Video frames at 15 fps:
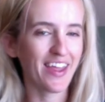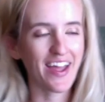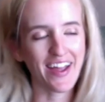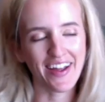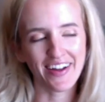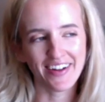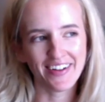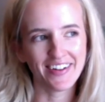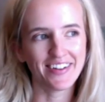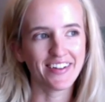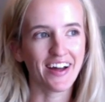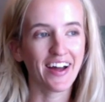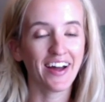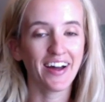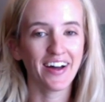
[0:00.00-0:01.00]
and
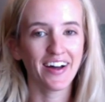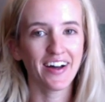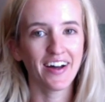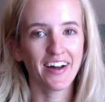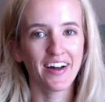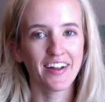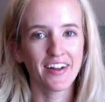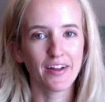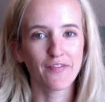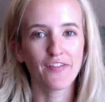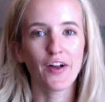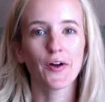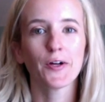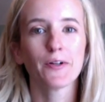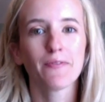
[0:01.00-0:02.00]
I had a
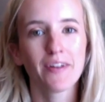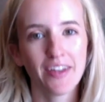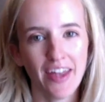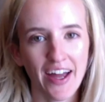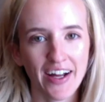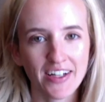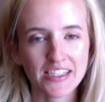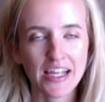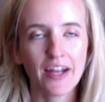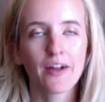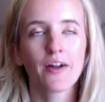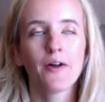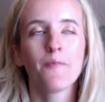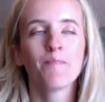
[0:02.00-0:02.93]
relaxing